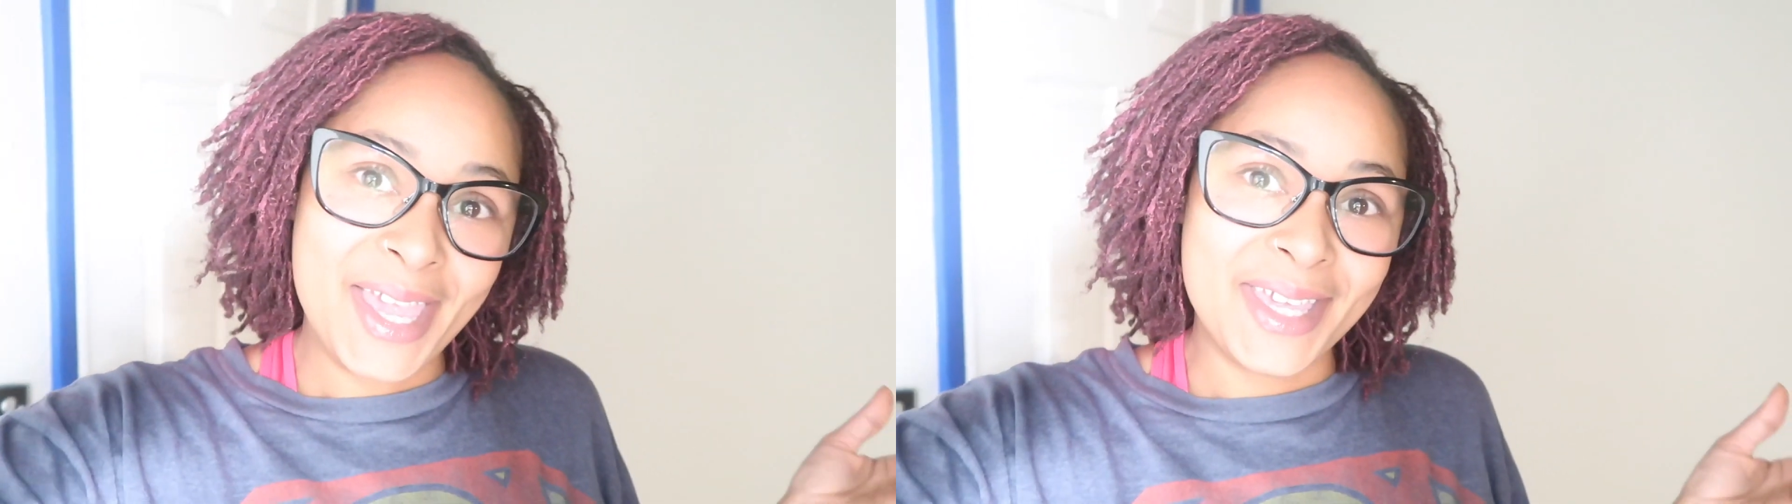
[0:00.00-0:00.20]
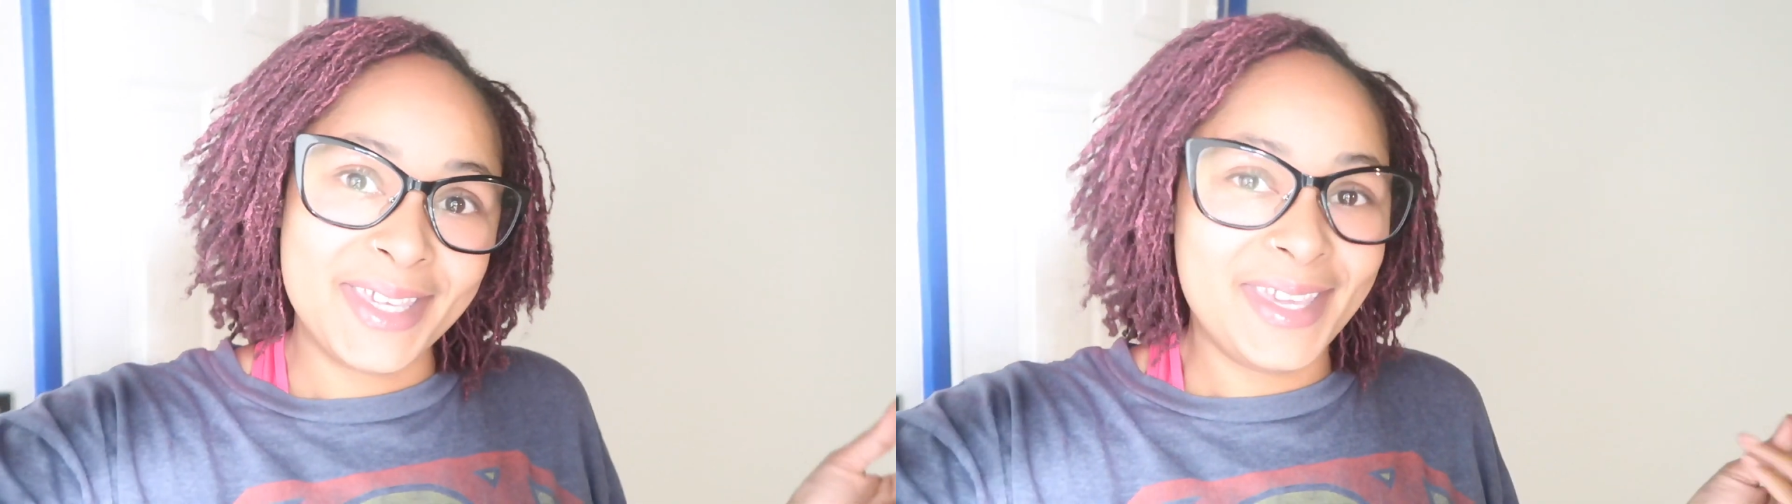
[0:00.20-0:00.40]

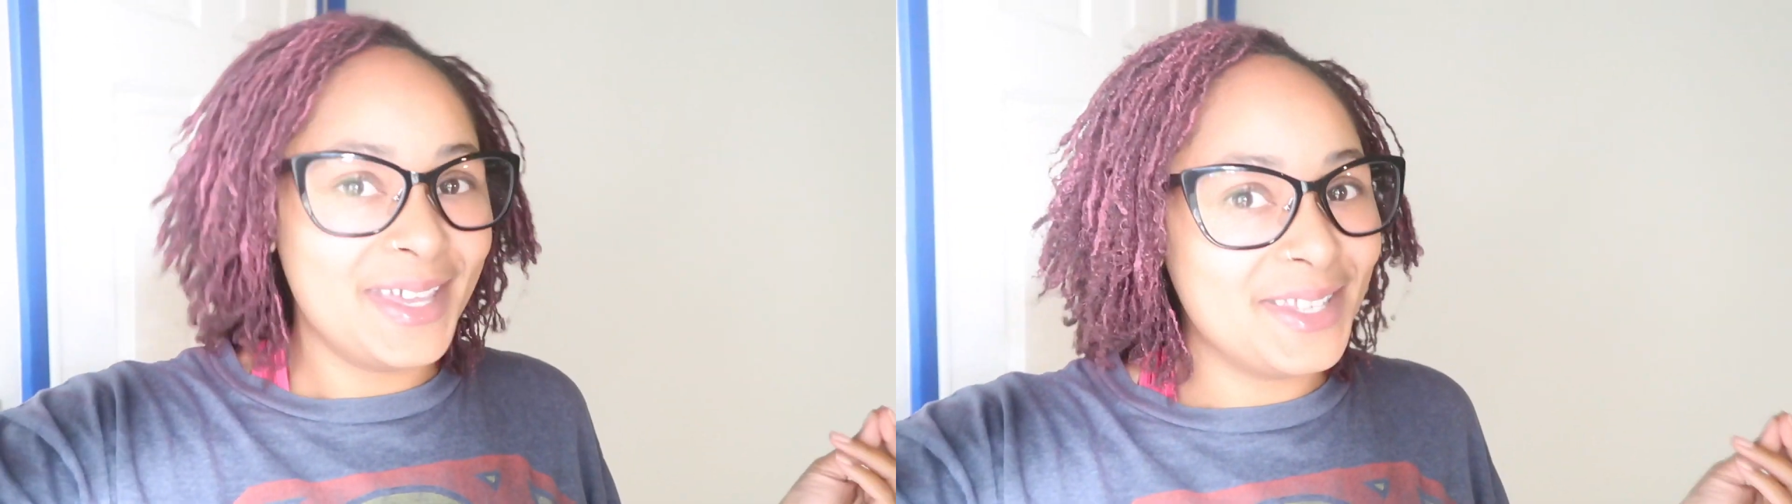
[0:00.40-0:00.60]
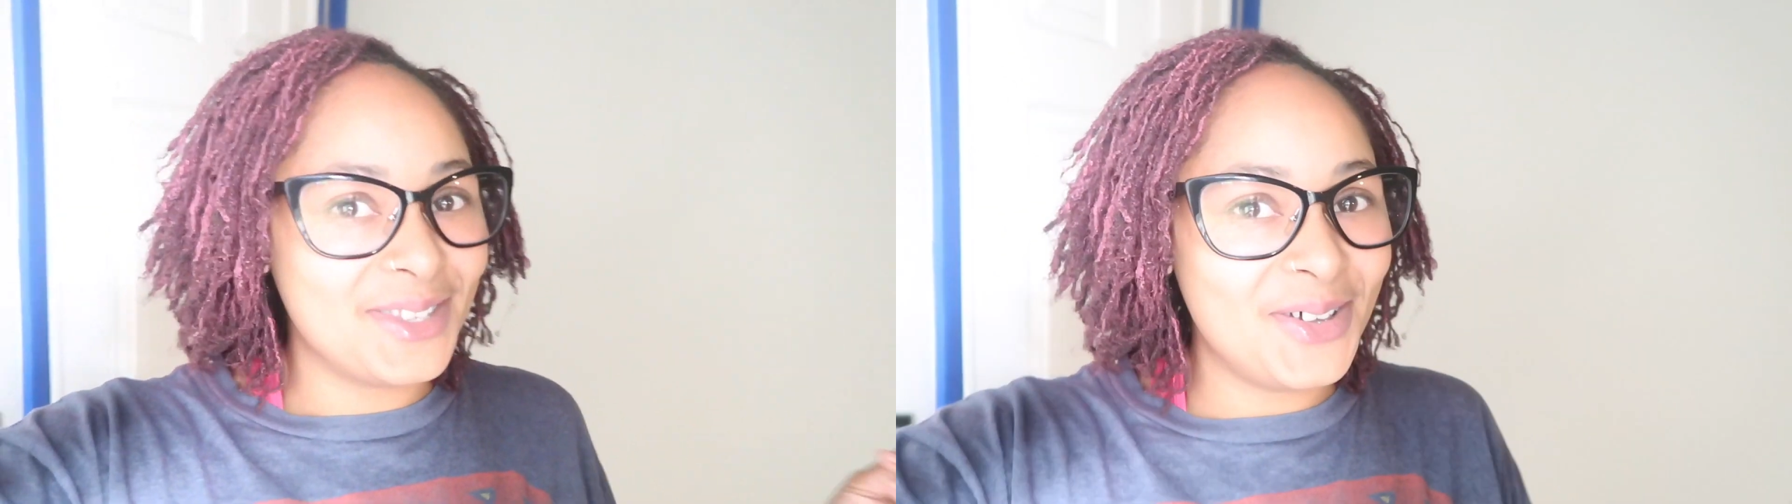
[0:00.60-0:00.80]

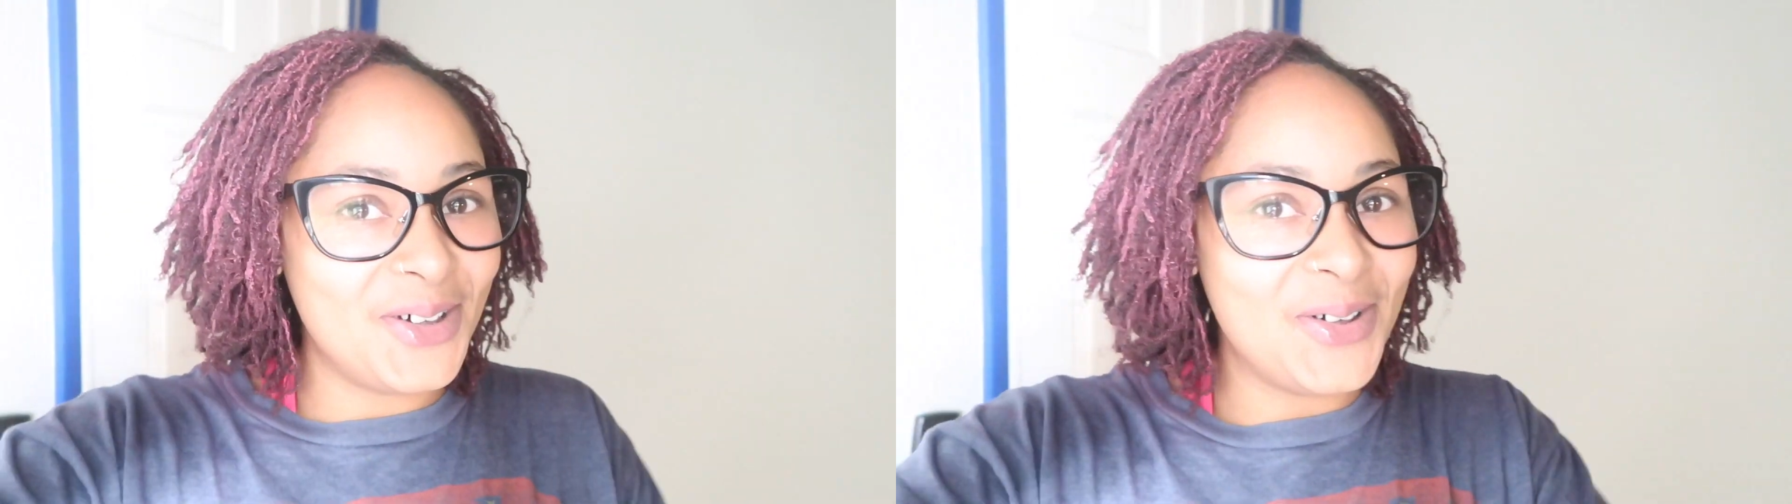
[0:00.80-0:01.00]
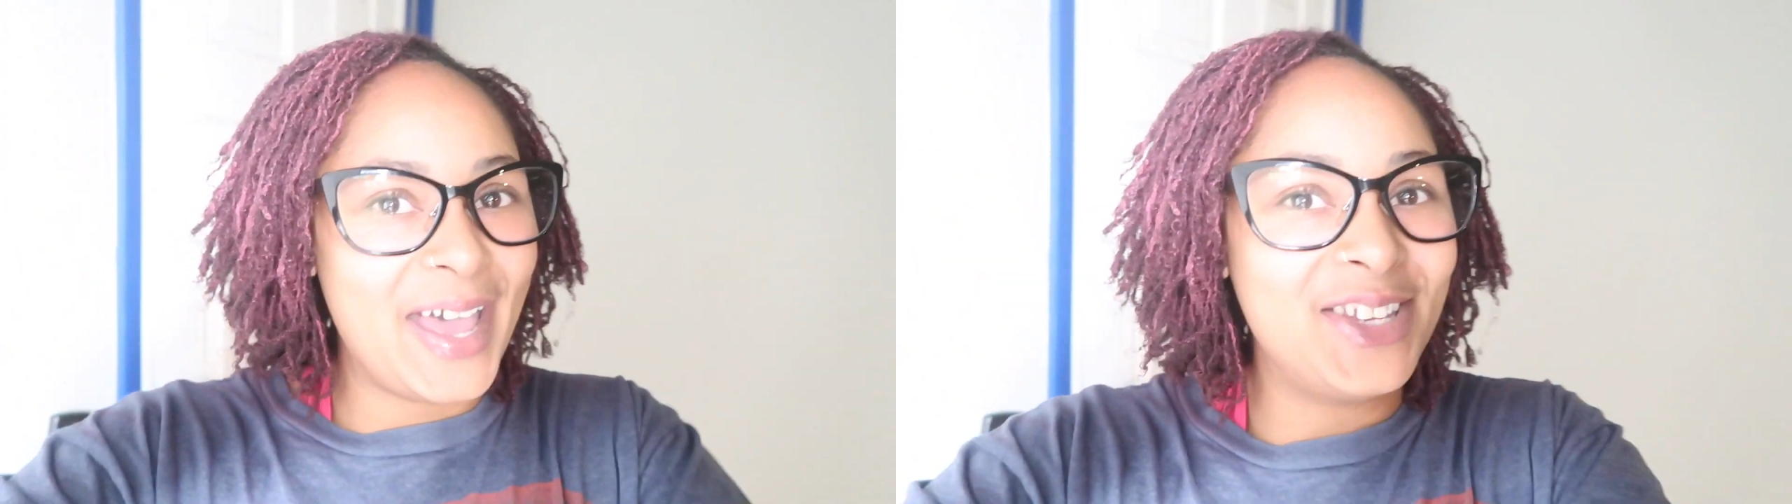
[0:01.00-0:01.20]
Yeah,
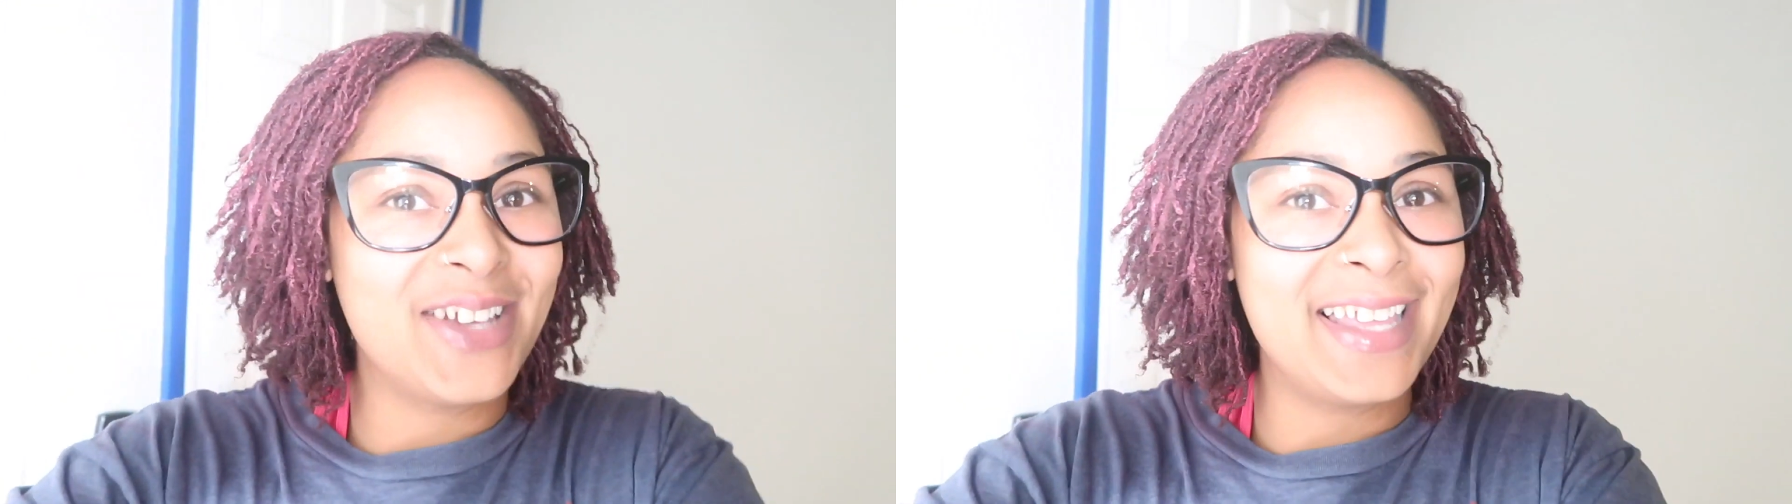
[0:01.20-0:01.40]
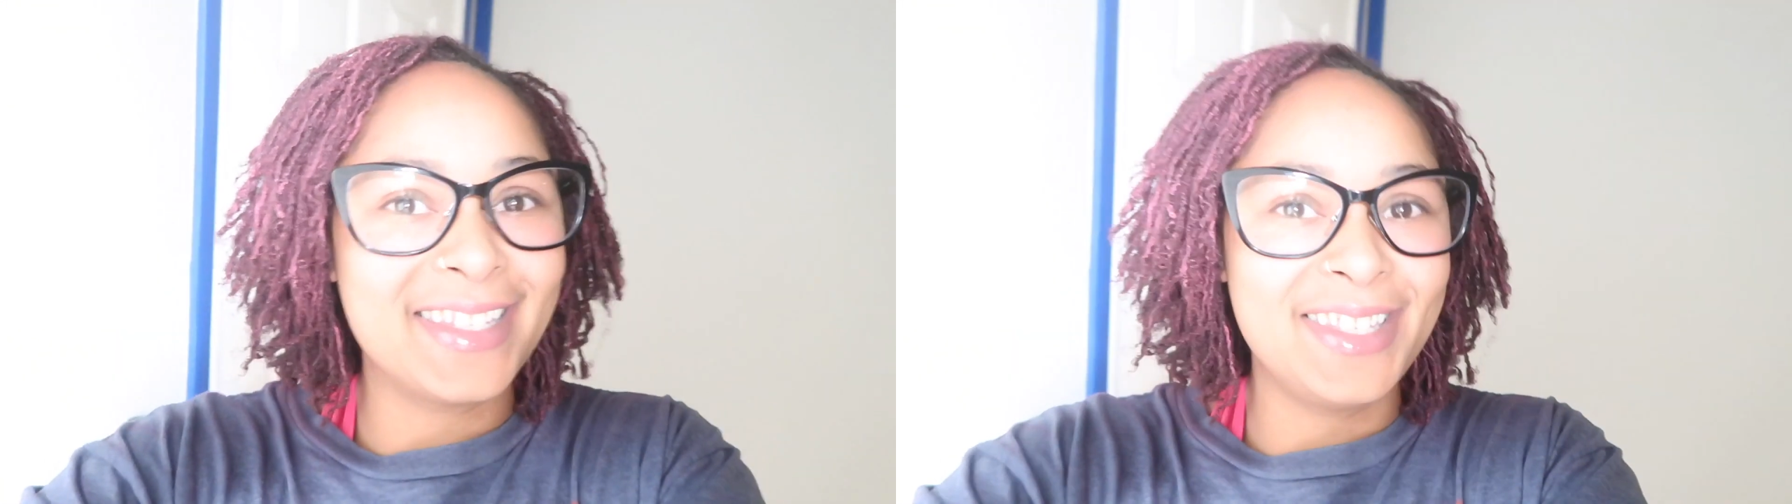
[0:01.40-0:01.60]
so as you
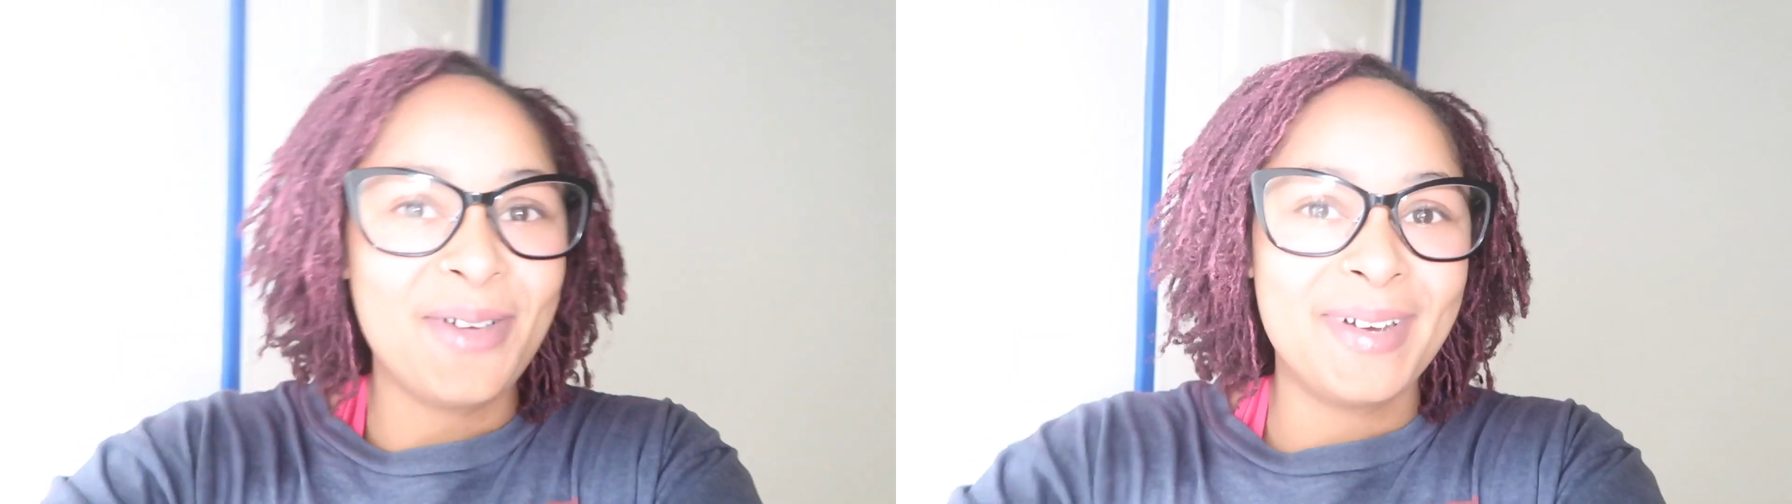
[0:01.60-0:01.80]
guys can tell